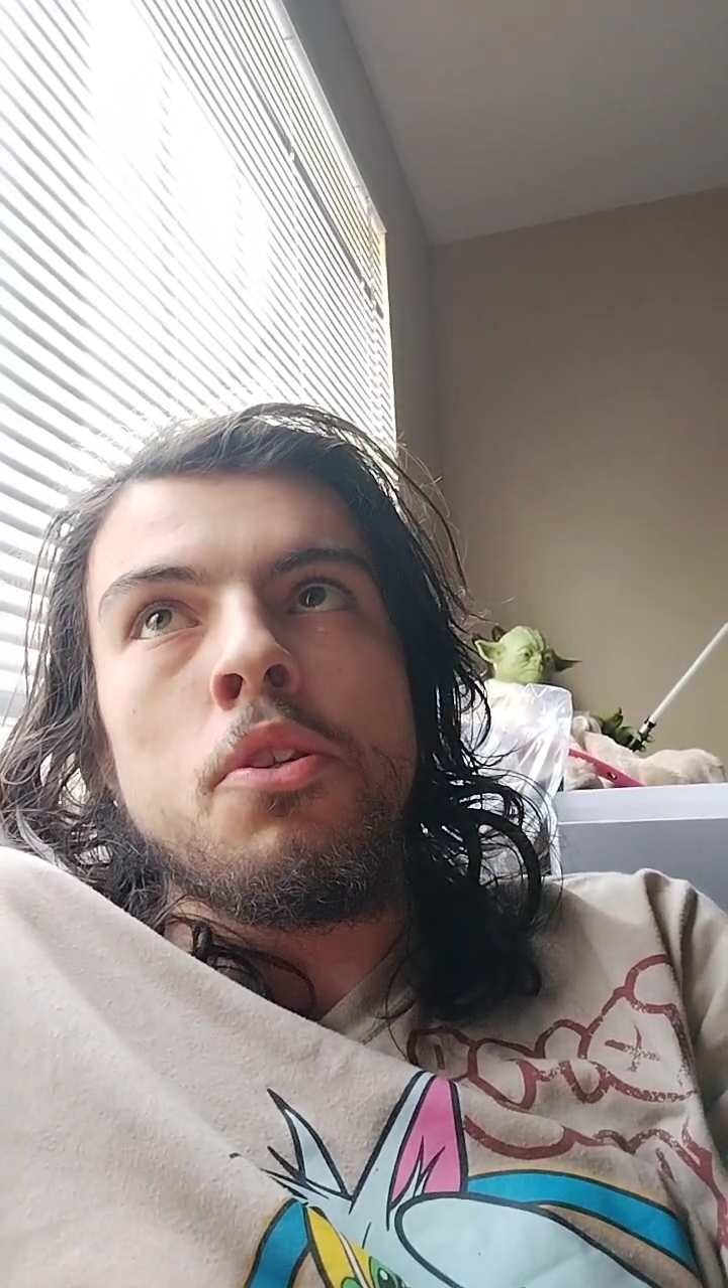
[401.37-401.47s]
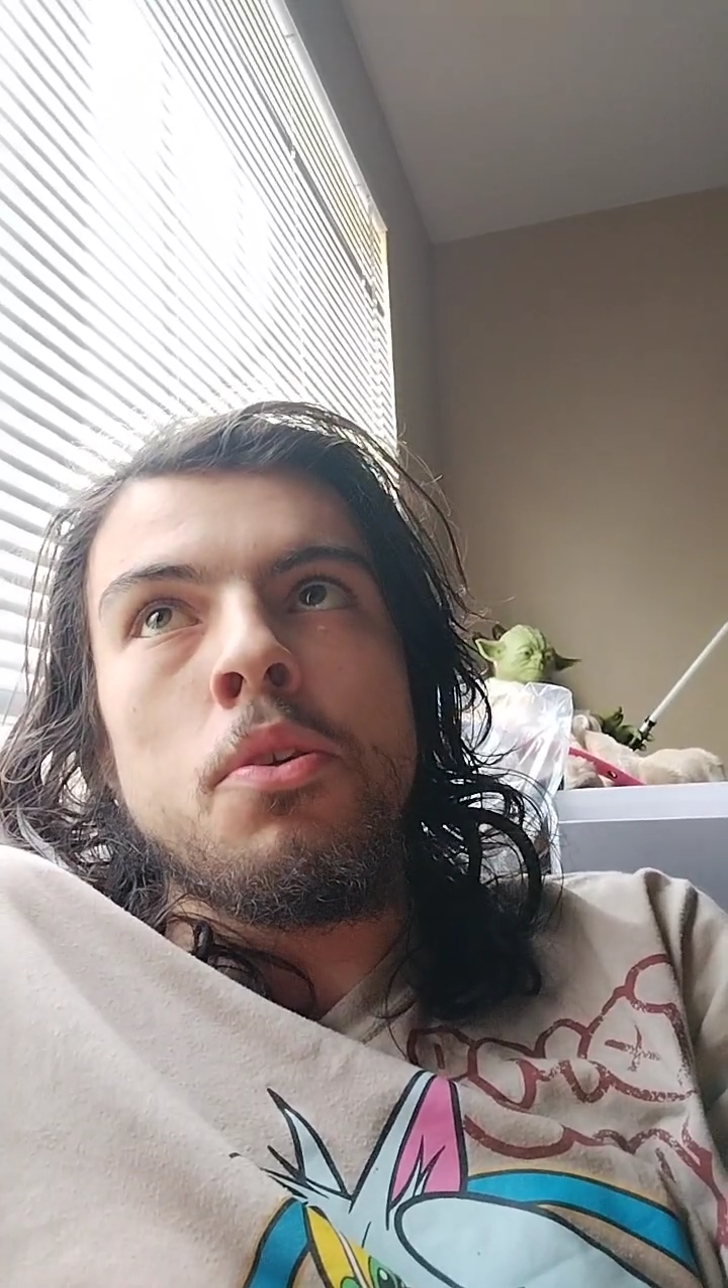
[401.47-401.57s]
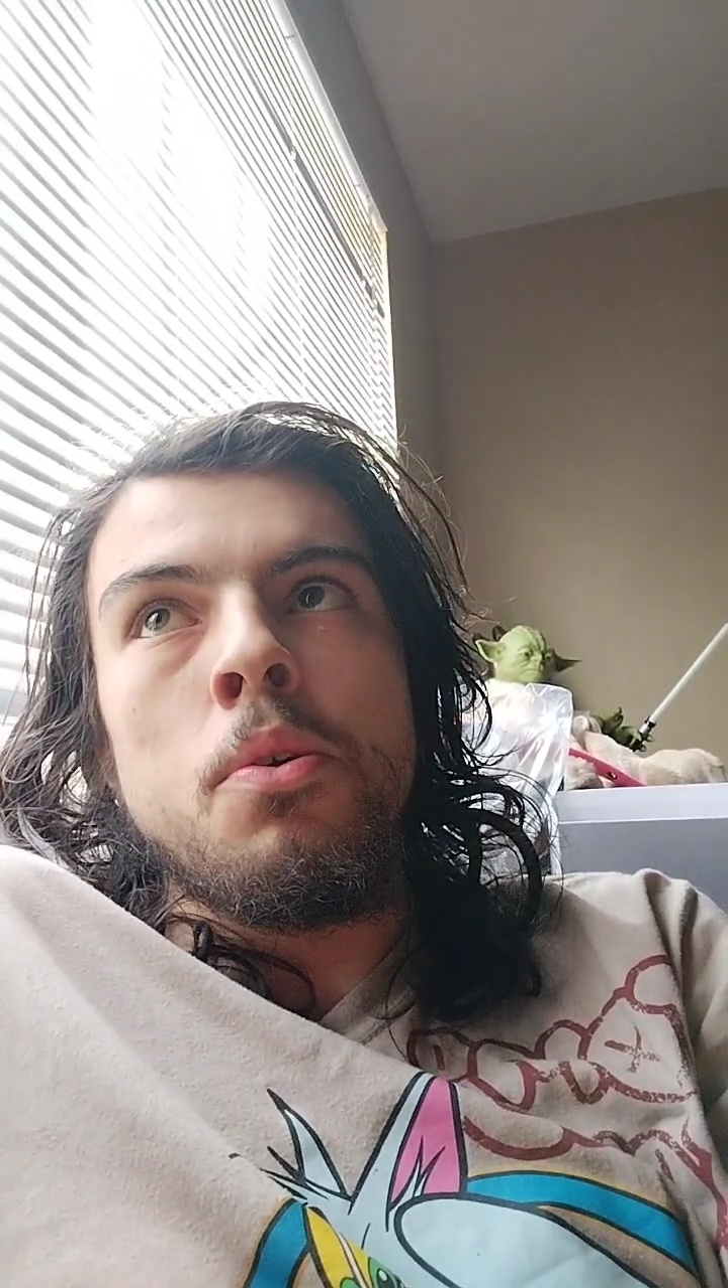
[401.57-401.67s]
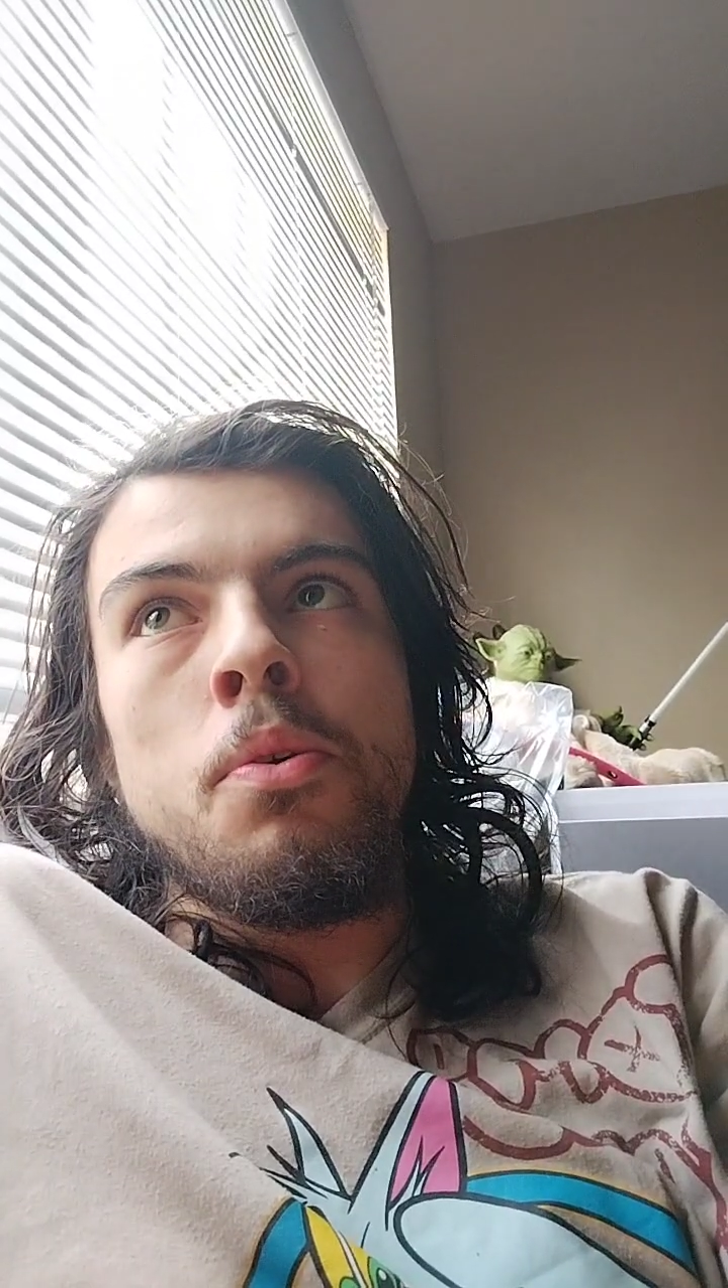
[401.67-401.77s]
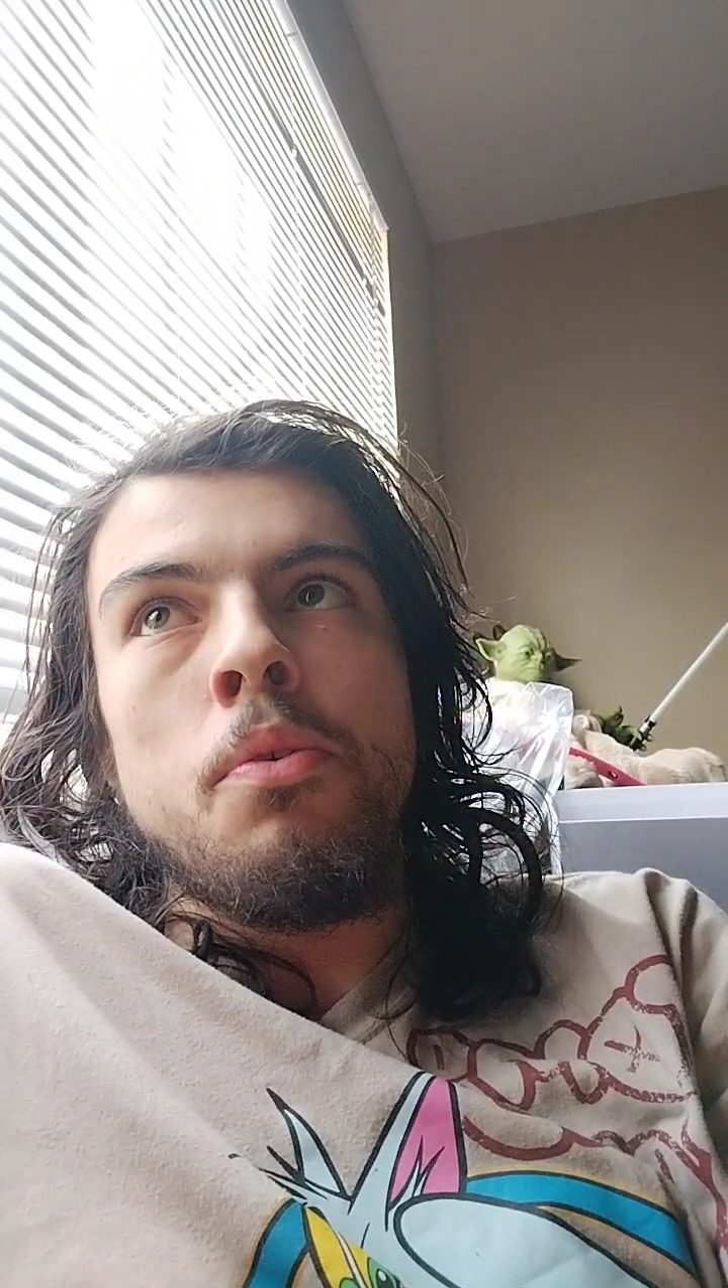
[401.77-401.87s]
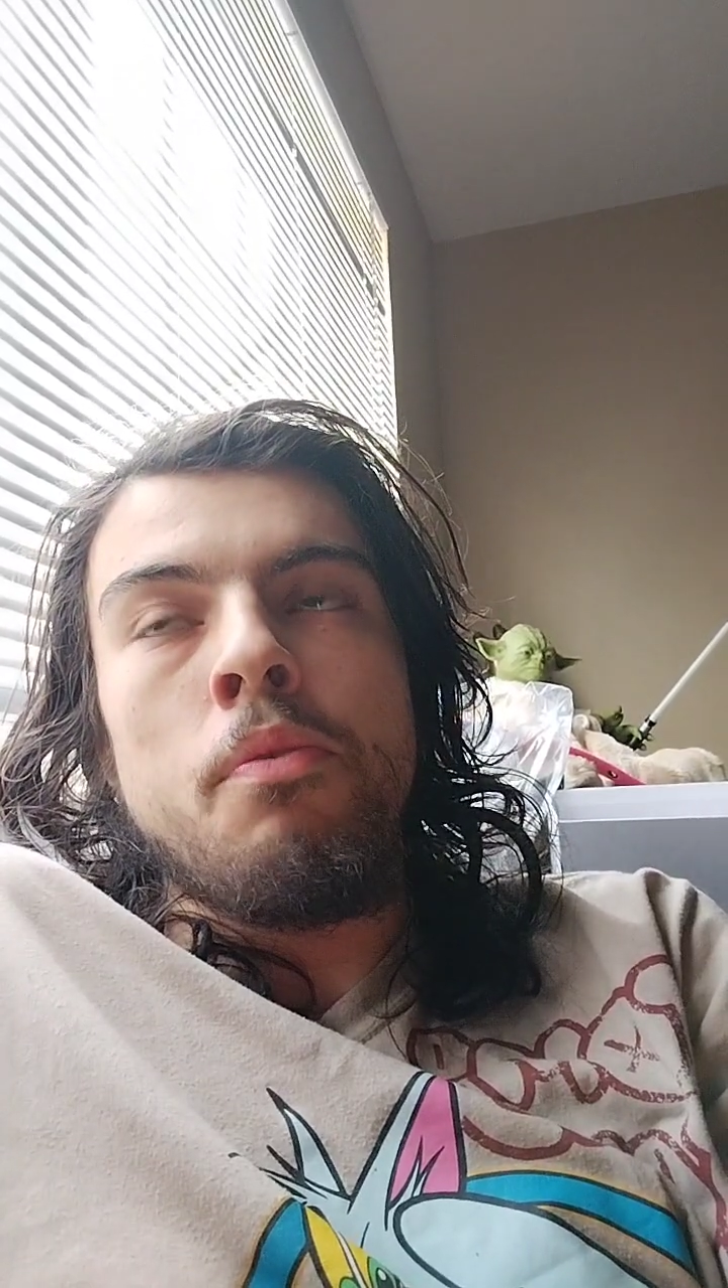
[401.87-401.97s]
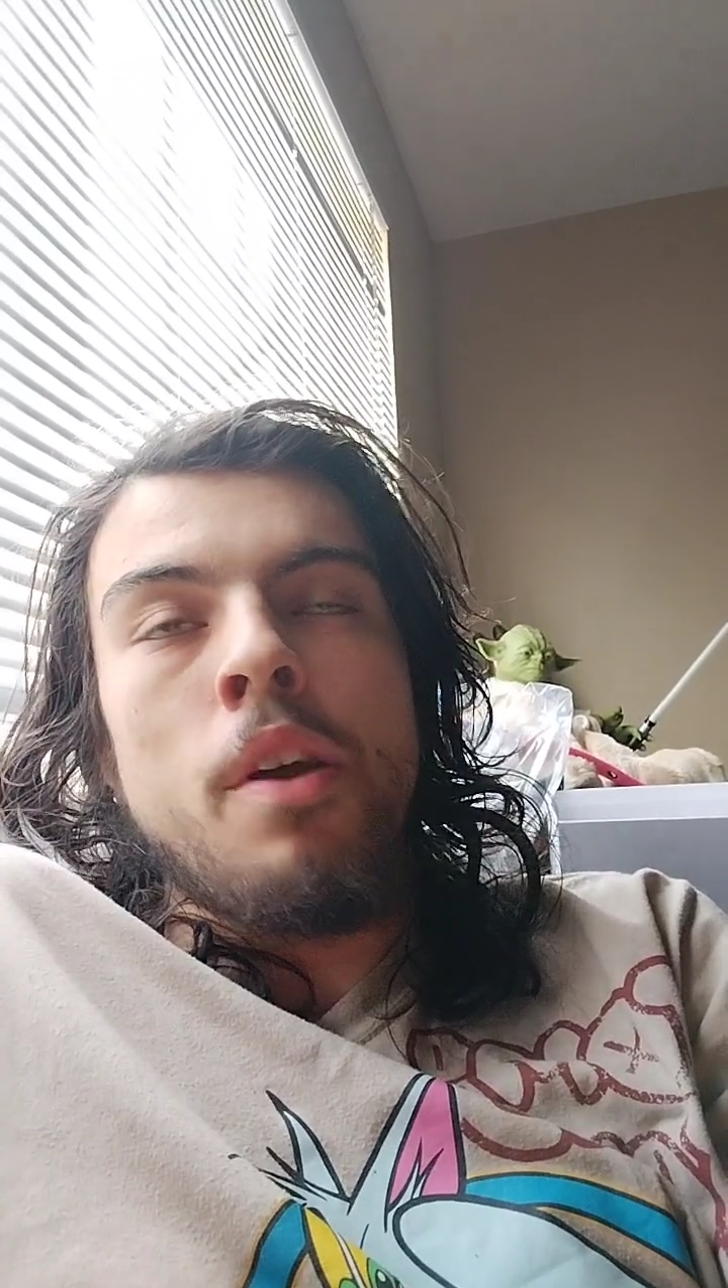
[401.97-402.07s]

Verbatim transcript: to